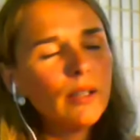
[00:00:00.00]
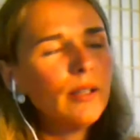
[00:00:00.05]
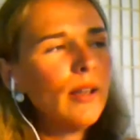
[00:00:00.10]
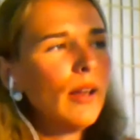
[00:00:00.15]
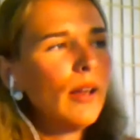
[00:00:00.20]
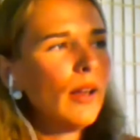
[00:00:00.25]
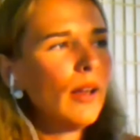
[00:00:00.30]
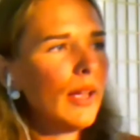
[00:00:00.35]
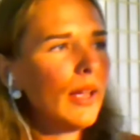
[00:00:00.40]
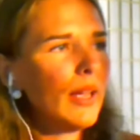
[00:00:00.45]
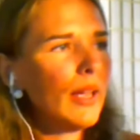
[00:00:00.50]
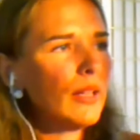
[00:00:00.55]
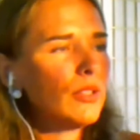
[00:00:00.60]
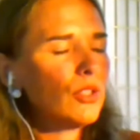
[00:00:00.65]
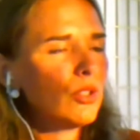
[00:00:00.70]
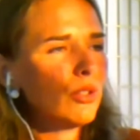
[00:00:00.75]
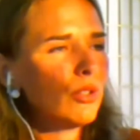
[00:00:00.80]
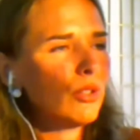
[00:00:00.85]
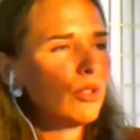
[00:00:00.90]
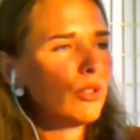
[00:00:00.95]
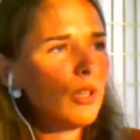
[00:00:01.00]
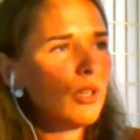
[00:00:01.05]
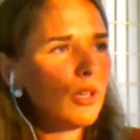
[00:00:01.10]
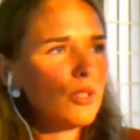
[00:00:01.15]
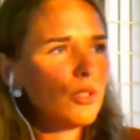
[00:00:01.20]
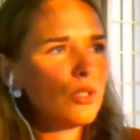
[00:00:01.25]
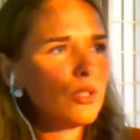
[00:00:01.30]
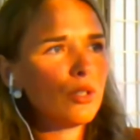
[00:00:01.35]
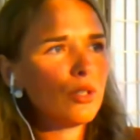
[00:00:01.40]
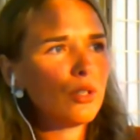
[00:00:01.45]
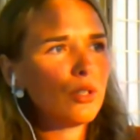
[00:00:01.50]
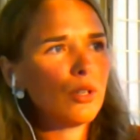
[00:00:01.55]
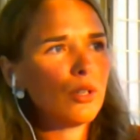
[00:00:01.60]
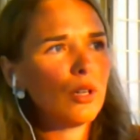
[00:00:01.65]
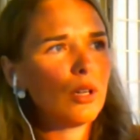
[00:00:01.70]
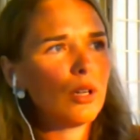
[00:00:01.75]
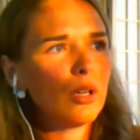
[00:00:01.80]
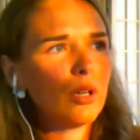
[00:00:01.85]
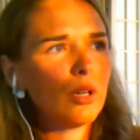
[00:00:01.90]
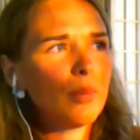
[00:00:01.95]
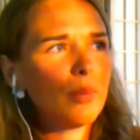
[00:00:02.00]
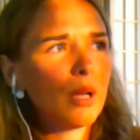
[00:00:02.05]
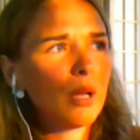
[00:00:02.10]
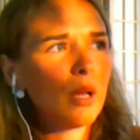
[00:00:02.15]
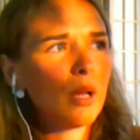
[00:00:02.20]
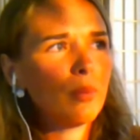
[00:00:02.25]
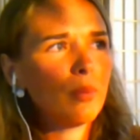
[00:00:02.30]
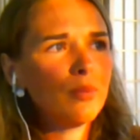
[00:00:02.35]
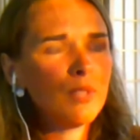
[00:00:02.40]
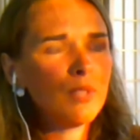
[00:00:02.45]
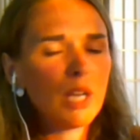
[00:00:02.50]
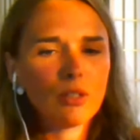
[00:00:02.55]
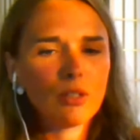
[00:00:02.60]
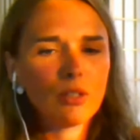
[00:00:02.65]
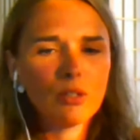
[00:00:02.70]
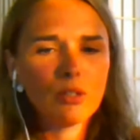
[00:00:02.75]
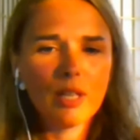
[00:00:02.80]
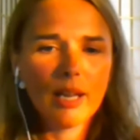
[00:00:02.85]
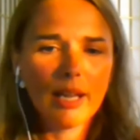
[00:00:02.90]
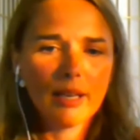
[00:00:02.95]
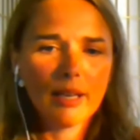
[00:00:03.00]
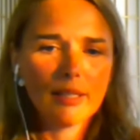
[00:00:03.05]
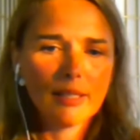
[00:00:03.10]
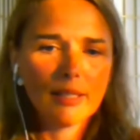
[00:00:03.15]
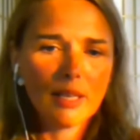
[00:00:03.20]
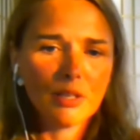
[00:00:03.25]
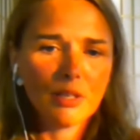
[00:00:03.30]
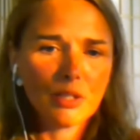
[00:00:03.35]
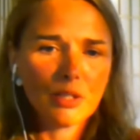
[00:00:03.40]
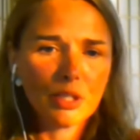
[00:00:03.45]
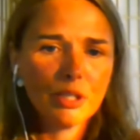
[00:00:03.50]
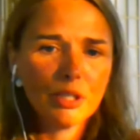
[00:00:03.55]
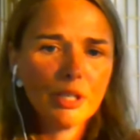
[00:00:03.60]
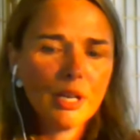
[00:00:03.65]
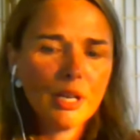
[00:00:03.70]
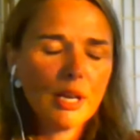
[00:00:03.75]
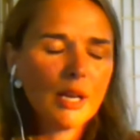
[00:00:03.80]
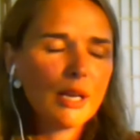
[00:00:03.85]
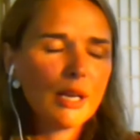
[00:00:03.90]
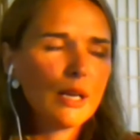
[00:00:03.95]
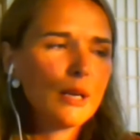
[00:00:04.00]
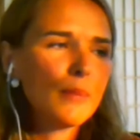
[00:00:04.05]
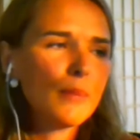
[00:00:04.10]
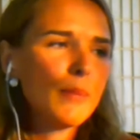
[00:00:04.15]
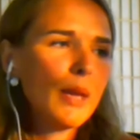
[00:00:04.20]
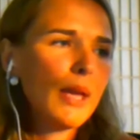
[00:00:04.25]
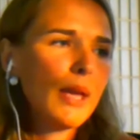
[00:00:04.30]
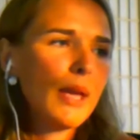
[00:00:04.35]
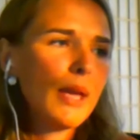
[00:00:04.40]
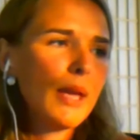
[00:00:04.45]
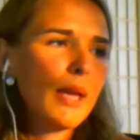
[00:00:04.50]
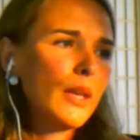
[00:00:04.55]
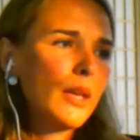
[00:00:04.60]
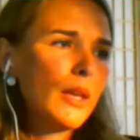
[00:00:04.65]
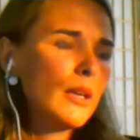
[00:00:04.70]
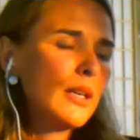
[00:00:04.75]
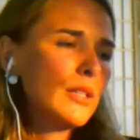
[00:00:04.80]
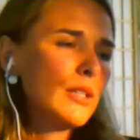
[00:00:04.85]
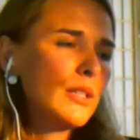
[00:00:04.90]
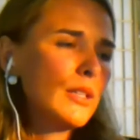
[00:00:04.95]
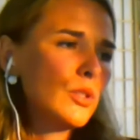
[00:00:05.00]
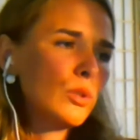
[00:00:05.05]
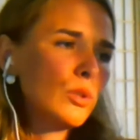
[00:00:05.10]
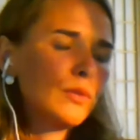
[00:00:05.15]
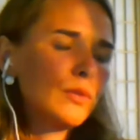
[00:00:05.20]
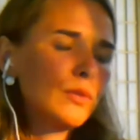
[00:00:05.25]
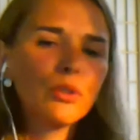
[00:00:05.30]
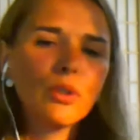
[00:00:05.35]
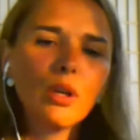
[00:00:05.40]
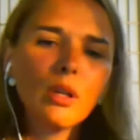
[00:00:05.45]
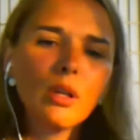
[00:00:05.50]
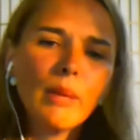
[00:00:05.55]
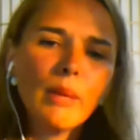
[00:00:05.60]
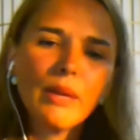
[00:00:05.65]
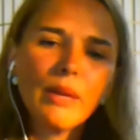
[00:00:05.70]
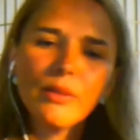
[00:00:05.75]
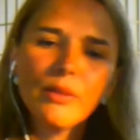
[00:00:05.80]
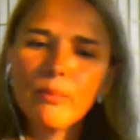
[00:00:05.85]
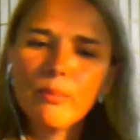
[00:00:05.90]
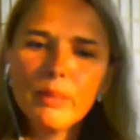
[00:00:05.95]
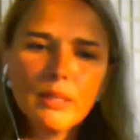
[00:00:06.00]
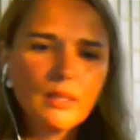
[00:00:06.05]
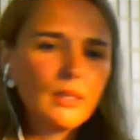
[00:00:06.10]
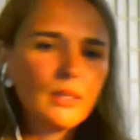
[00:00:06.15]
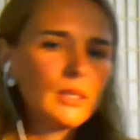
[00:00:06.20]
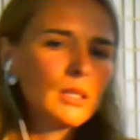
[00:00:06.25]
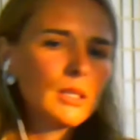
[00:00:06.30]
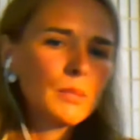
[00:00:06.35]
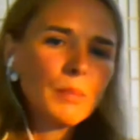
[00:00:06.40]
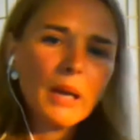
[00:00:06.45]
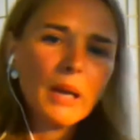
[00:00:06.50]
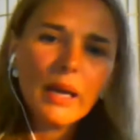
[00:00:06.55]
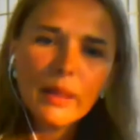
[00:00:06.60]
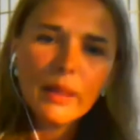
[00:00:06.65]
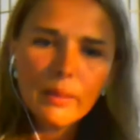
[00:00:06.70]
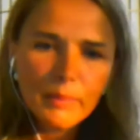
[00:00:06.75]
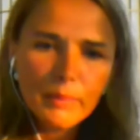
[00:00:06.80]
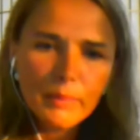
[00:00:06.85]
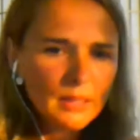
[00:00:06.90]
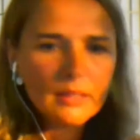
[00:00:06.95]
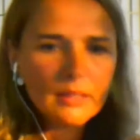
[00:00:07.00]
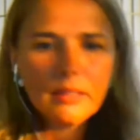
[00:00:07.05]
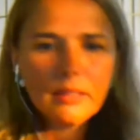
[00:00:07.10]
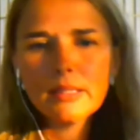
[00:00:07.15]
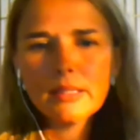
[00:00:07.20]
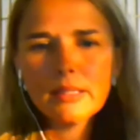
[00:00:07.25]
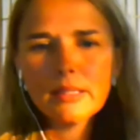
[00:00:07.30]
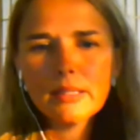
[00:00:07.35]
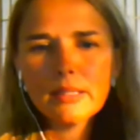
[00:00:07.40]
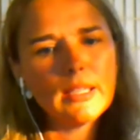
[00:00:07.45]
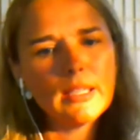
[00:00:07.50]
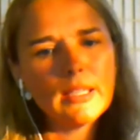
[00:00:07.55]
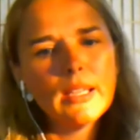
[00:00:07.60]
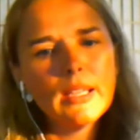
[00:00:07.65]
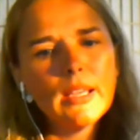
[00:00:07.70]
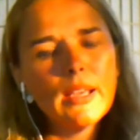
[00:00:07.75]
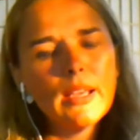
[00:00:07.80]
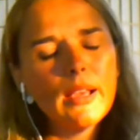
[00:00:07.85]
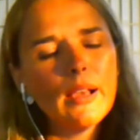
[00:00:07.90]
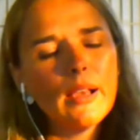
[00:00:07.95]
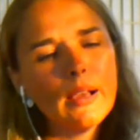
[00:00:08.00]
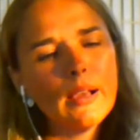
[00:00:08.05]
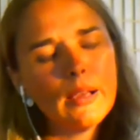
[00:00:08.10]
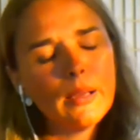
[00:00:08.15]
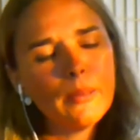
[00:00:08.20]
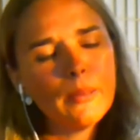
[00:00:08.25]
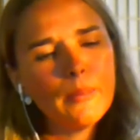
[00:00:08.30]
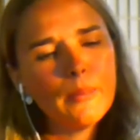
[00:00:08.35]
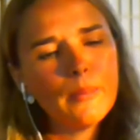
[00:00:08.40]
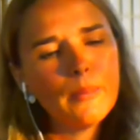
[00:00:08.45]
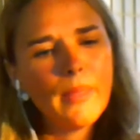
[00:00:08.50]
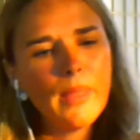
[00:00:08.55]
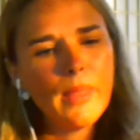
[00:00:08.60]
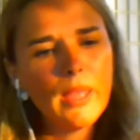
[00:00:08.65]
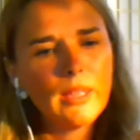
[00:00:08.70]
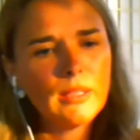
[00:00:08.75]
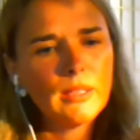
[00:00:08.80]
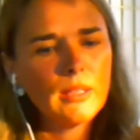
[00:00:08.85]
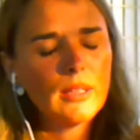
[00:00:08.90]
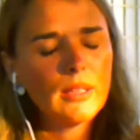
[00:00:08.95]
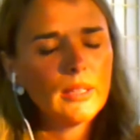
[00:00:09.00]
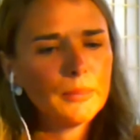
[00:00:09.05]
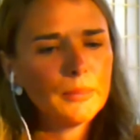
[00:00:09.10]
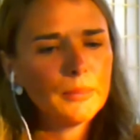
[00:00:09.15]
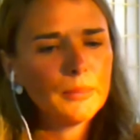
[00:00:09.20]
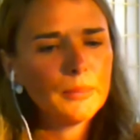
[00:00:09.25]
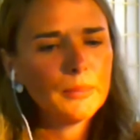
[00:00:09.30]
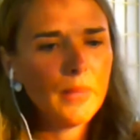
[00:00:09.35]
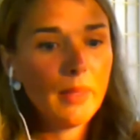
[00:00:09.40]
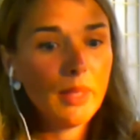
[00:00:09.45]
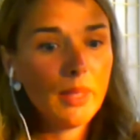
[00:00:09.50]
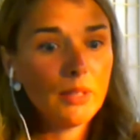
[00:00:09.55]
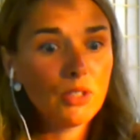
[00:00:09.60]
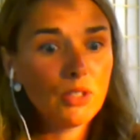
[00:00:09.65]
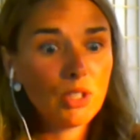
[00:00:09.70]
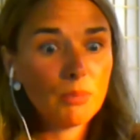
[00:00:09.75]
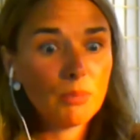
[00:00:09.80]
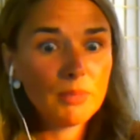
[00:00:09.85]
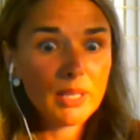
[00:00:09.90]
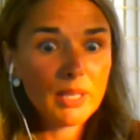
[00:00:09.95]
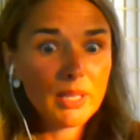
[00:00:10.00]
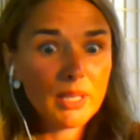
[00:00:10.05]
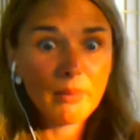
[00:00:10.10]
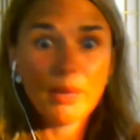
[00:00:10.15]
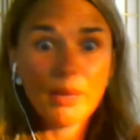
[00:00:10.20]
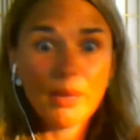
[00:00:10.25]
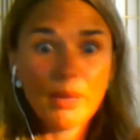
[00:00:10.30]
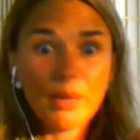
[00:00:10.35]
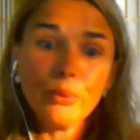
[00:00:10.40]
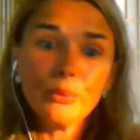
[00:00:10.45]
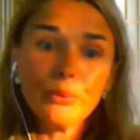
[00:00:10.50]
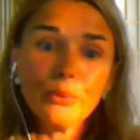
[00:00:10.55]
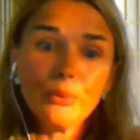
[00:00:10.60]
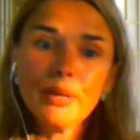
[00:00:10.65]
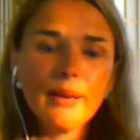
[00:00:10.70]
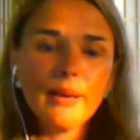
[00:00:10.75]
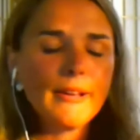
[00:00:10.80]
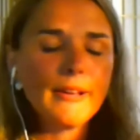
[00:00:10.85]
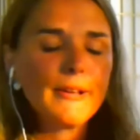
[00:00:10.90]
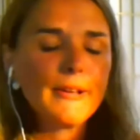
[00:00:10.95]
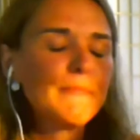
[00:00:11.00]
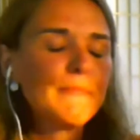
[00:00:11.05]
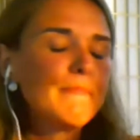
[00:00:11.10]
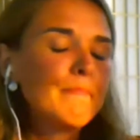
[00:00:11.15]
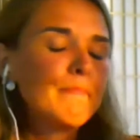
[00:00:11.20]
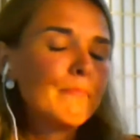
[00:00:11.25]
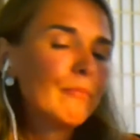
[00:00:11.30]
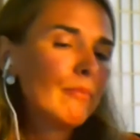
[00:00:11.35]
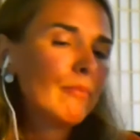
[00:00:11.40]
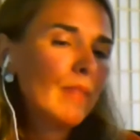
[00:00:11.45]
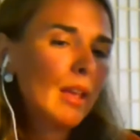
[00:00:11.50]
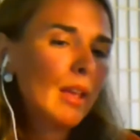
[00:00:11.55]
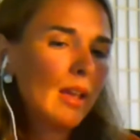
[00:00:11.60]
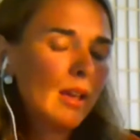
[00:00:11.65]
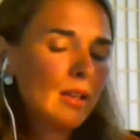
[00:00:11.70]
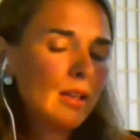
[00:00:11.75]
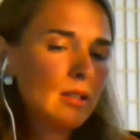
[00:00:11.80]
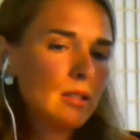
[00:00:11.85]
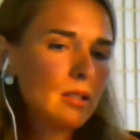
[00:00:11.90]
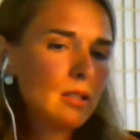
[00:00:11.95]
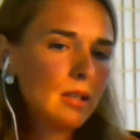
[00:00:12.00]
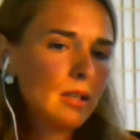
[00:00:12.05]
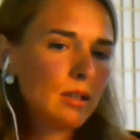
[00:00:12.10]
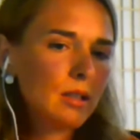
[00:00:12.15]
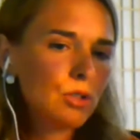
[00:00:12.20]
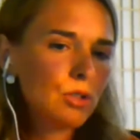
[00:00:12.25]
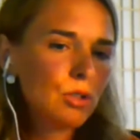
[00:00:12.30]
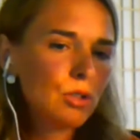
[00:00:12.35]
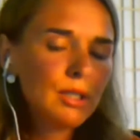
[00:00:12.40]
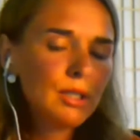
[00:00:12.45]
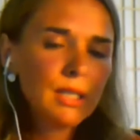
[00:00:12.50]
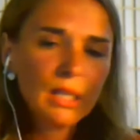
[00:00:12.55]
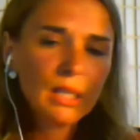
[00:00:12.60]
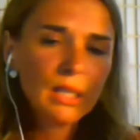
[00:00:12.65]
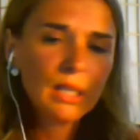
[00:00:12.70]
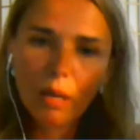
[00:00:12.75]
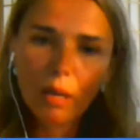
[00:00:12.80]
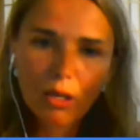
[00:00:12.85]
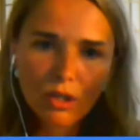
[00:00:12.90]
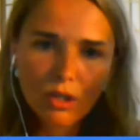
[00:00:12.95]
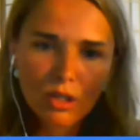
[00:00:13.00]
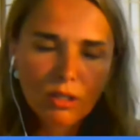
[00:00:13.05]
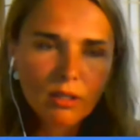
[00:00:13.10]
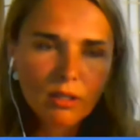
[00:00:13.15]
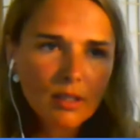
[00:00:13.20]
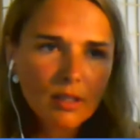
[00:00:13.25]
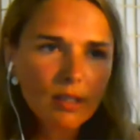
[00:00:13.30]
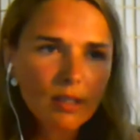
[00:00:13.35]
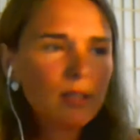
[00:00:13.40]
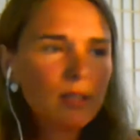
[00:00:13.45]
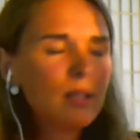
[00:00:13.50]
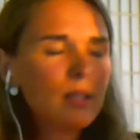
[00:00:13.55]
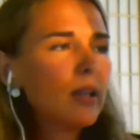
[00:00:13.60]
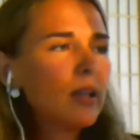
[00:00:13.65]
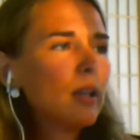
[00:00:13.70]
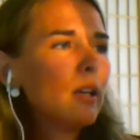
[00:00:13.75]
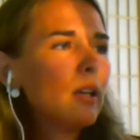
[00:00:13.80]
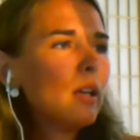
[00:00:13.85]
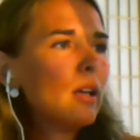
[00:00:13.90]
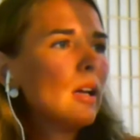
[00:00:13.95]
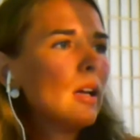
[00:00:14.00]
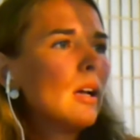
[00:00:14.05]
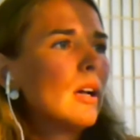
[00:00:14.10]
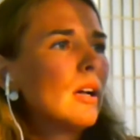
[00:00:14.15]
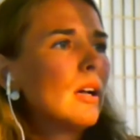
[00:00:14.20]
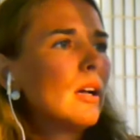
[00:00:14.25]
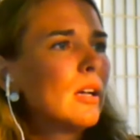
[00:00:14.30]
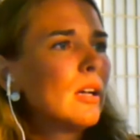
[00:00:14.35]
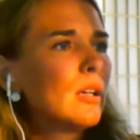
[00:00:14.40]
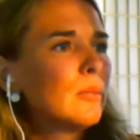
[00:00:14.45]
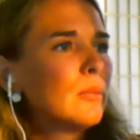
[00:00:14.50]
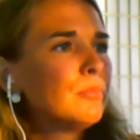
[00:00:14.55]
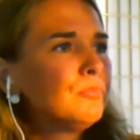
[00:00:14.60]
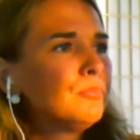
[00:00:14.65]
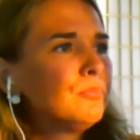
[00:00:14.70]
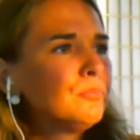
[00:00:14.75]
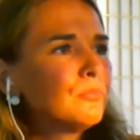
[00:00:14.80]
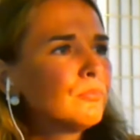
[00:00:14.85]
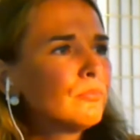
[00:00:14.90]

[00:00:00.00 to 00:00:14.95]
Yeah, I had started under um, a couple of doctors that had a center, um, and then I sort of learned all about the business behind the business, and um, and then um, and then jumped out on my own um, and uh, started seeing patients, and um,